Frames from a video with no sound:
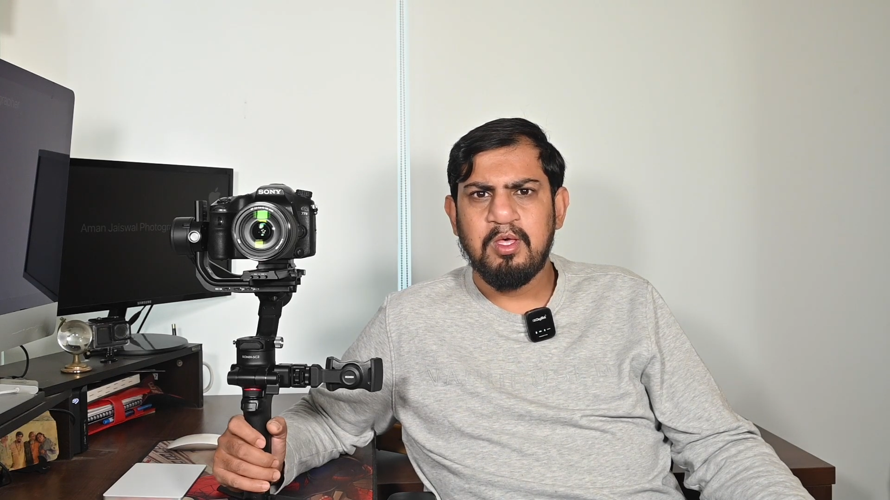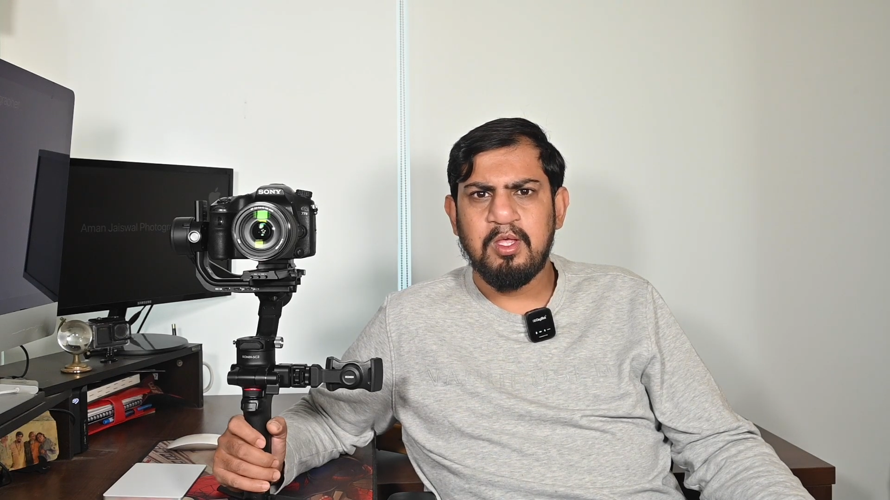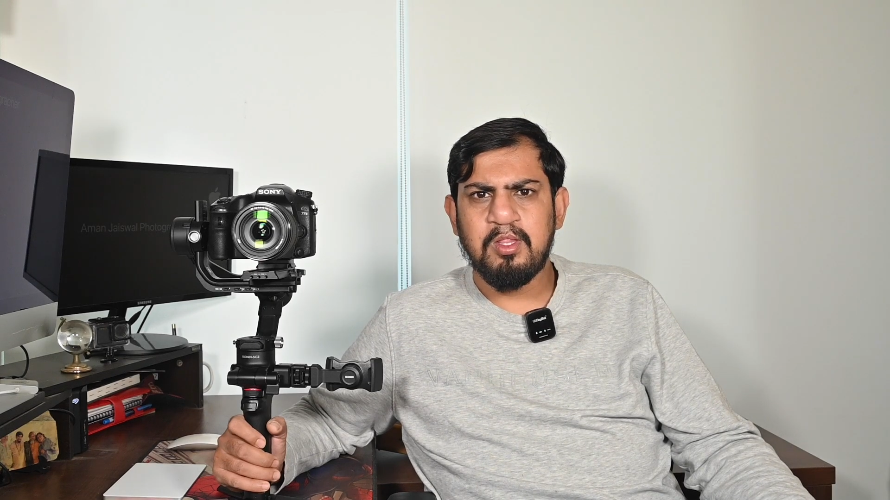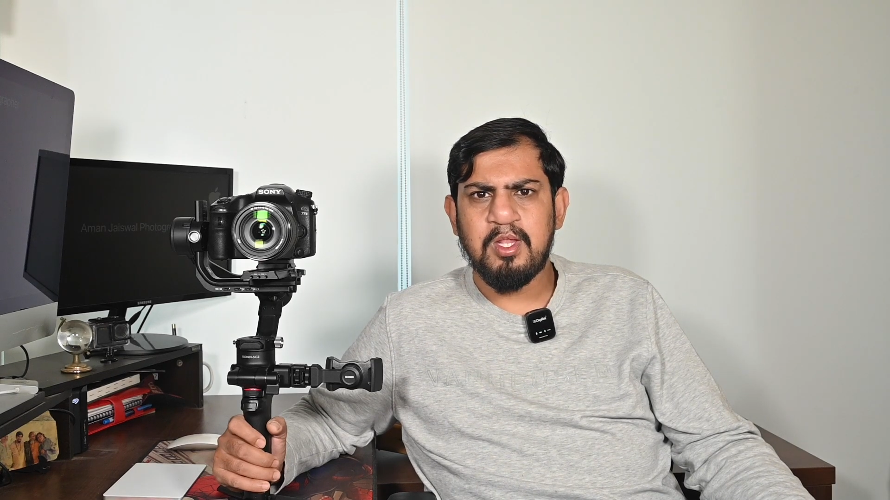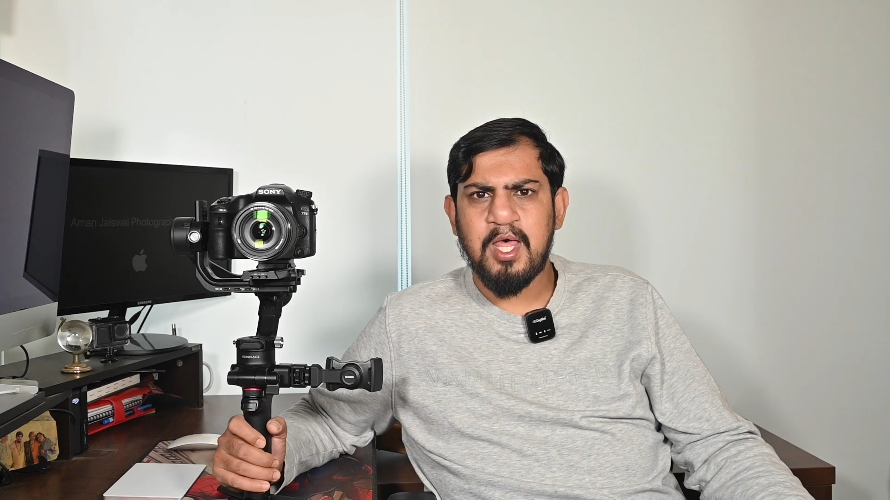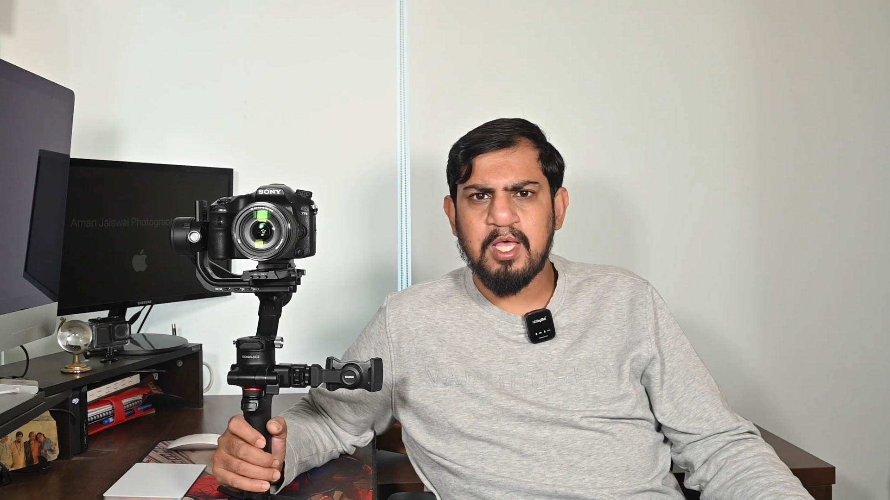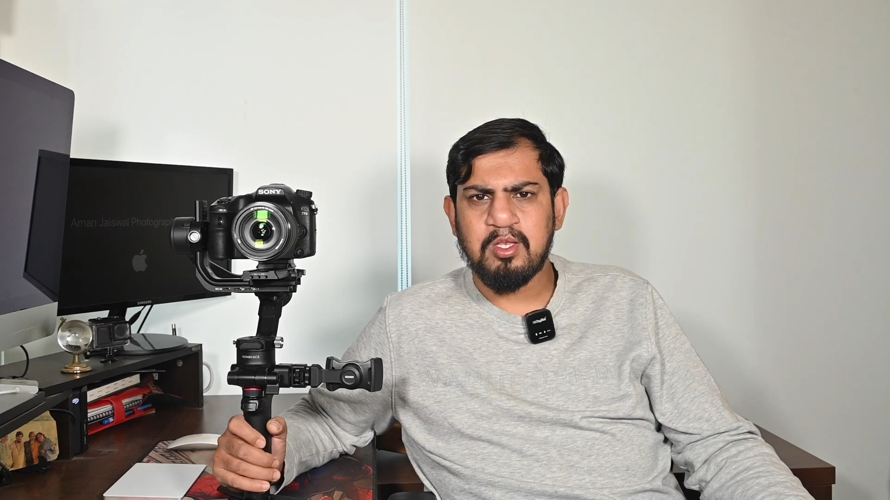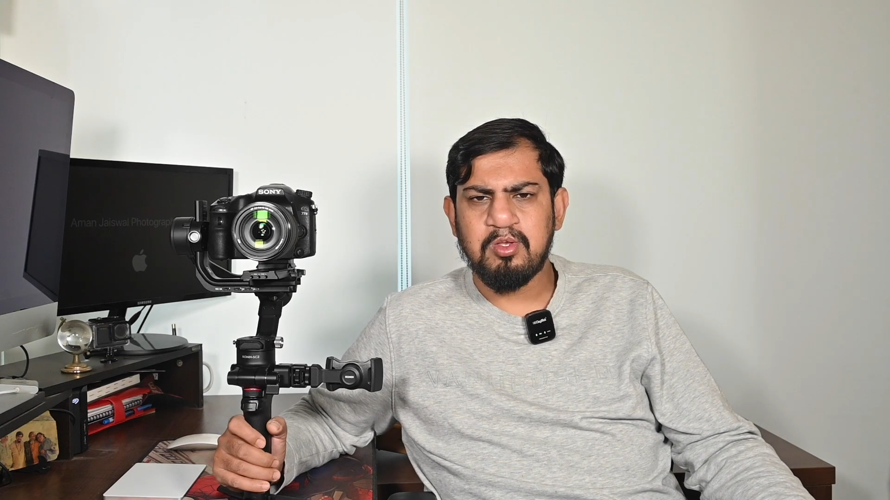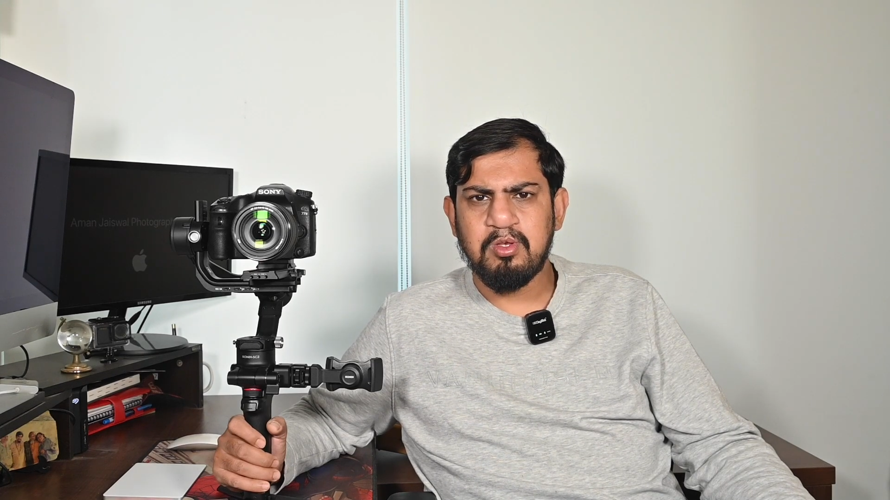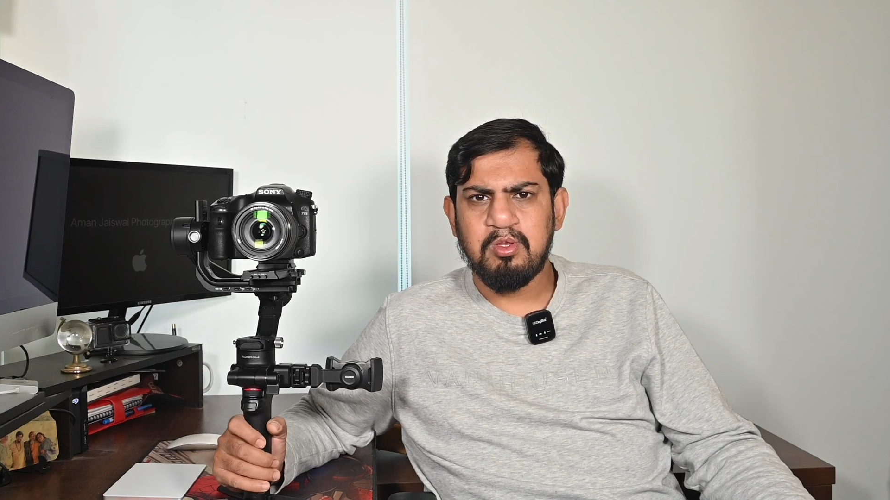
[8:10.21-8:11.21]
in the
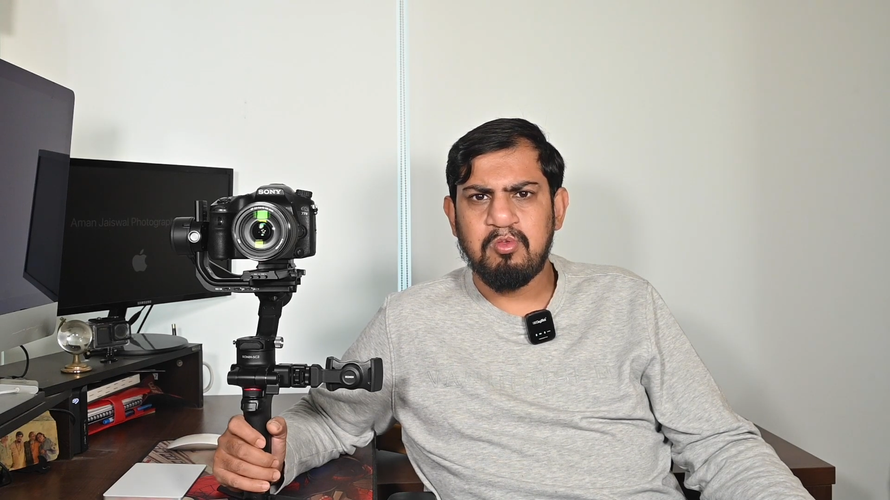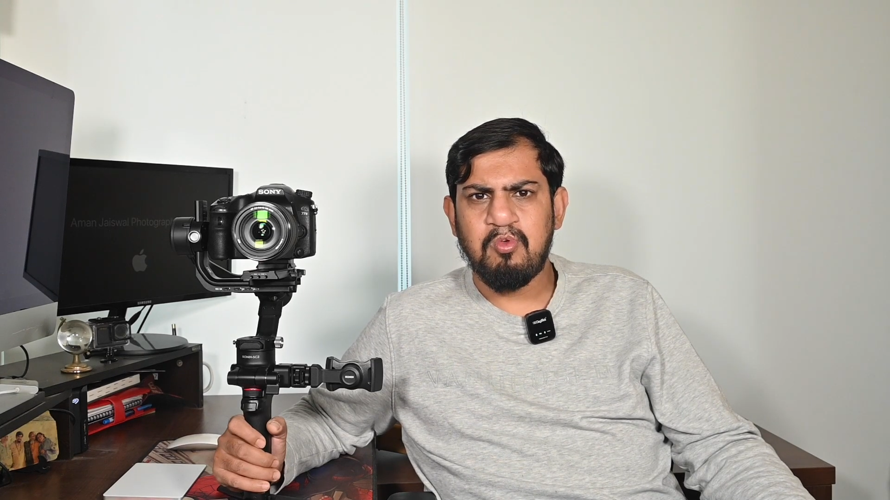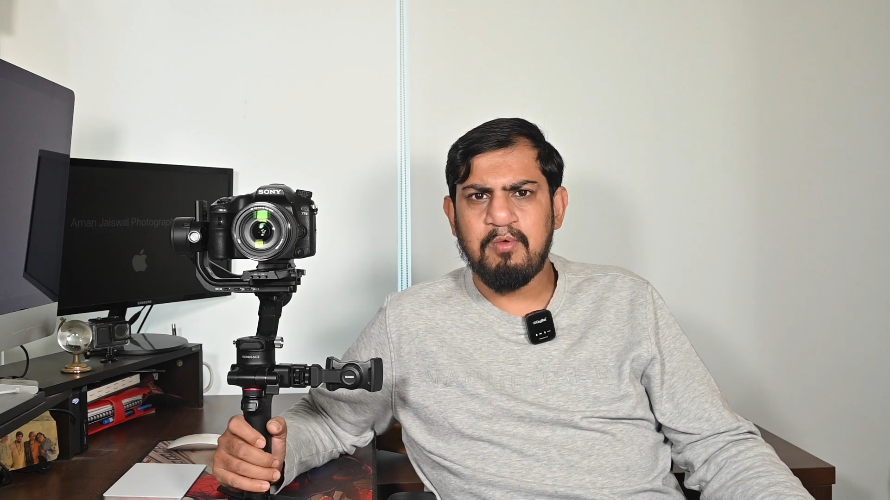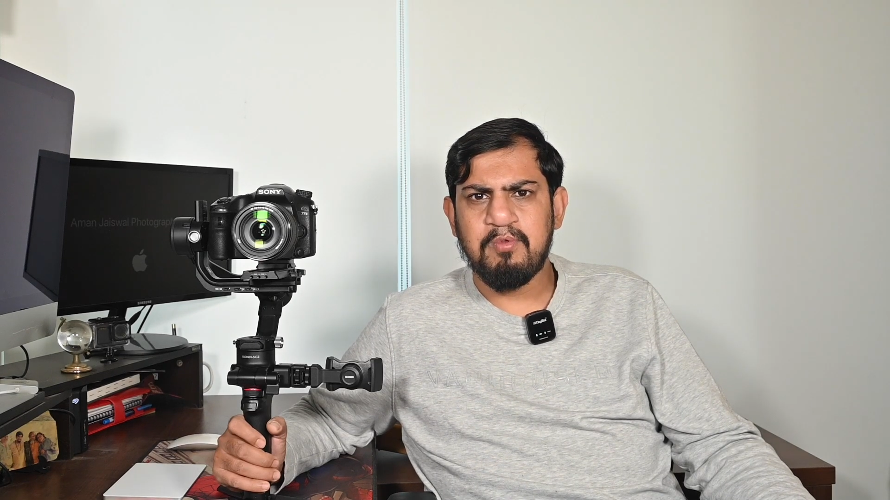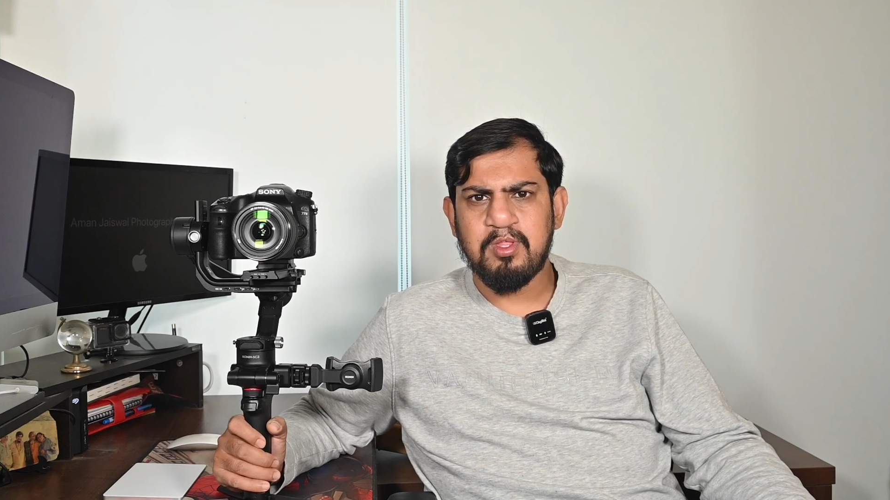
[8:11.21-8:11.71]
direction you have